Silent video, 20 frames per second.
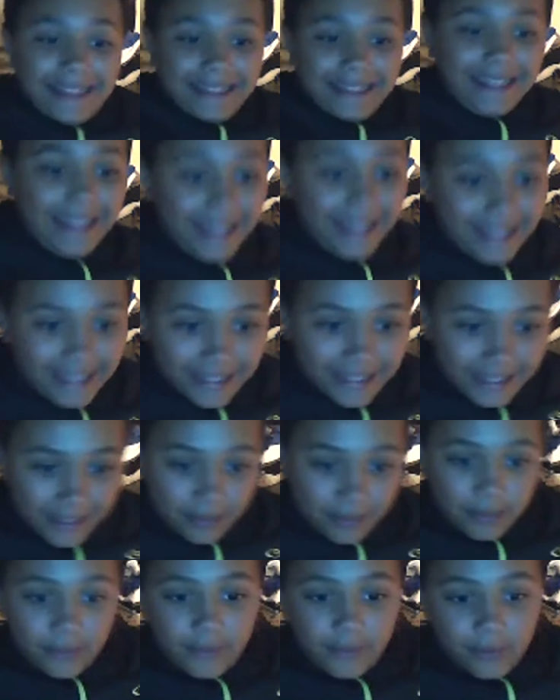
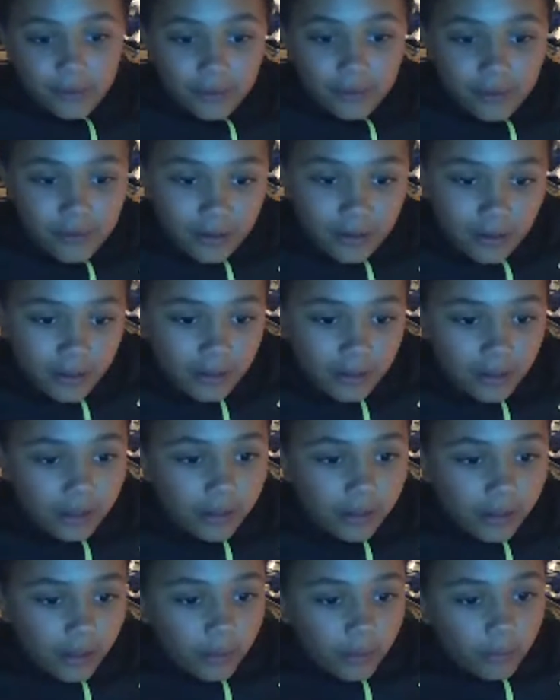And before
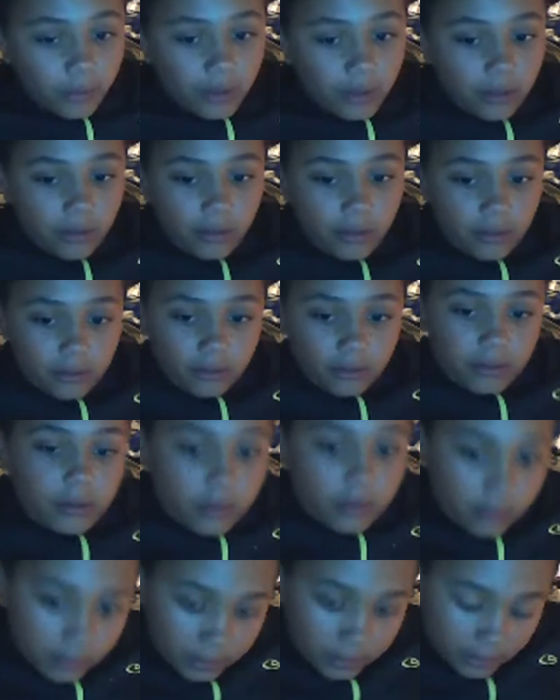we were
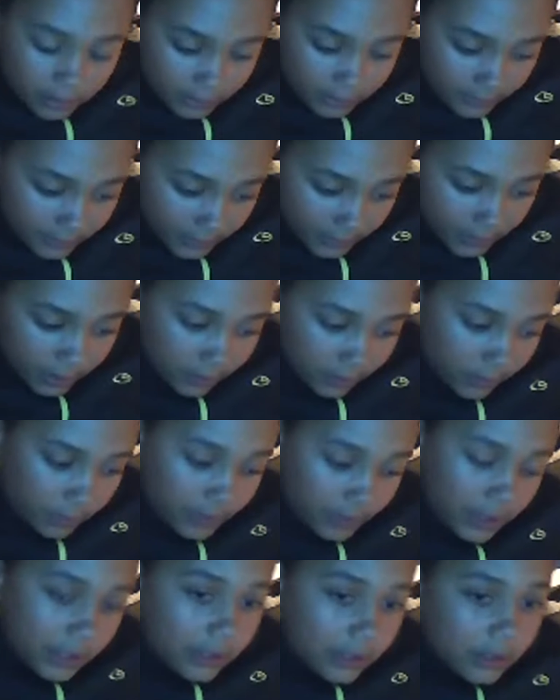gonna leave, I
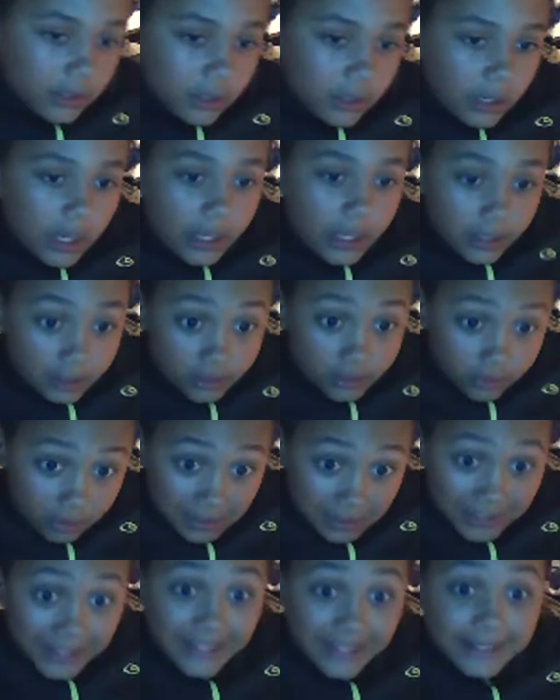went and
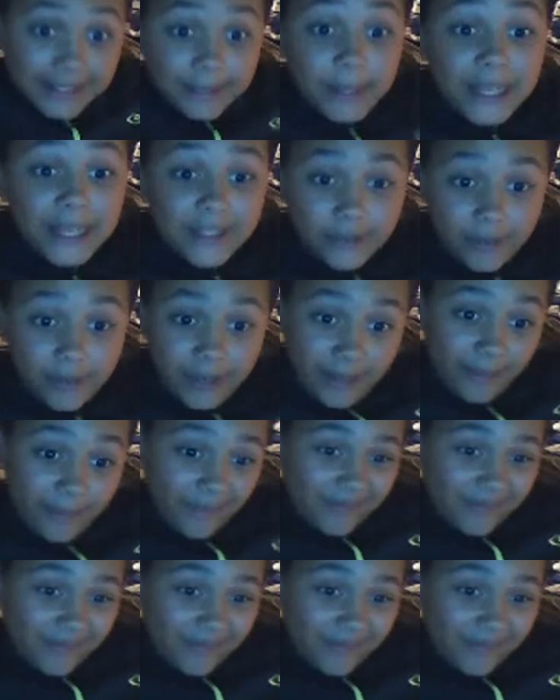tried to get some ice cream.